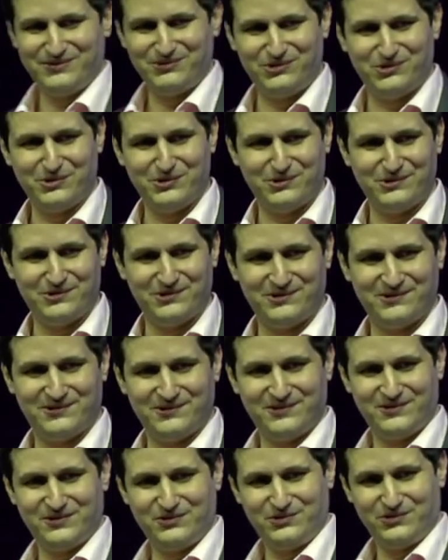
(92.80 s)
to the,
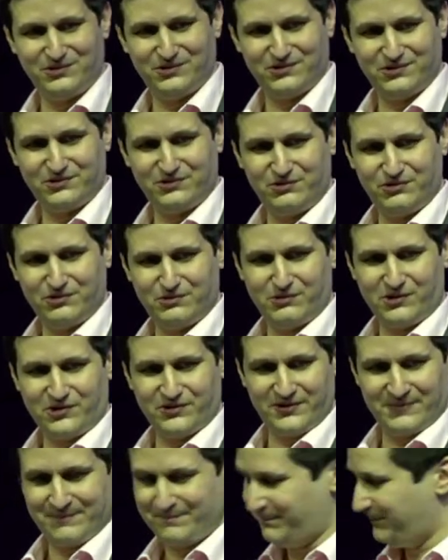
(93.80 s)
to, the, to the
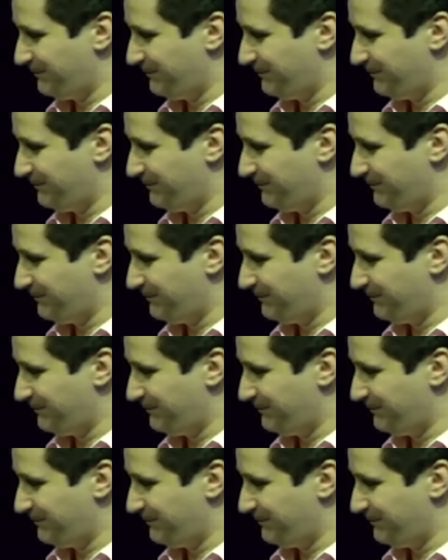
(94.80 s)
world.